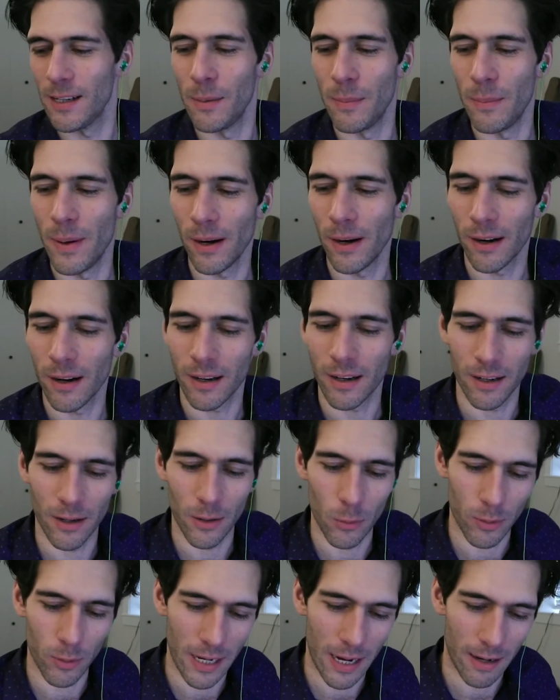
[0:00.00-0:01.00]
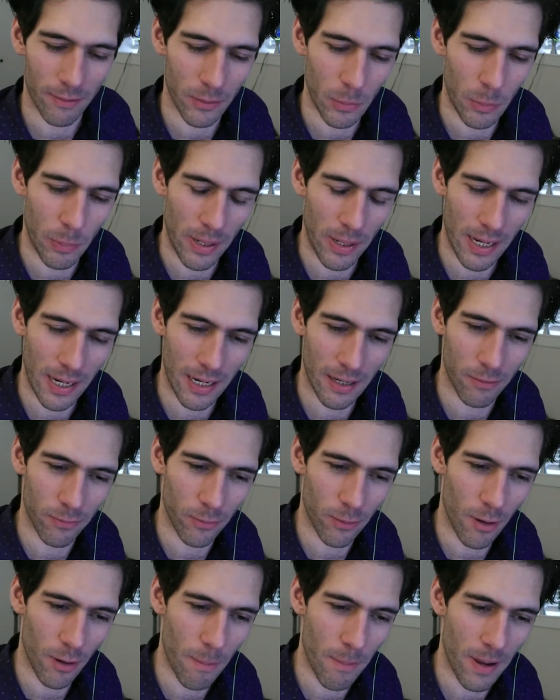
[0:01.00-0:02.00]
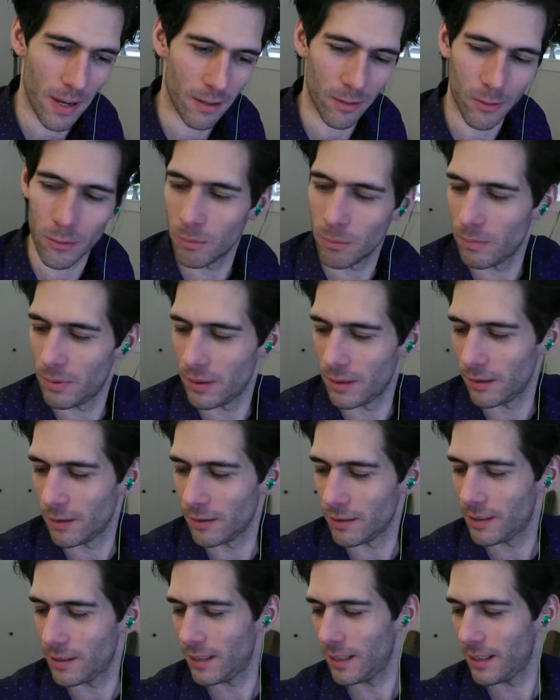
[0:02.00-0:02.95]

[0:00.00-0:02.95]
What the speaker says: America, we have to pay for our medical bills.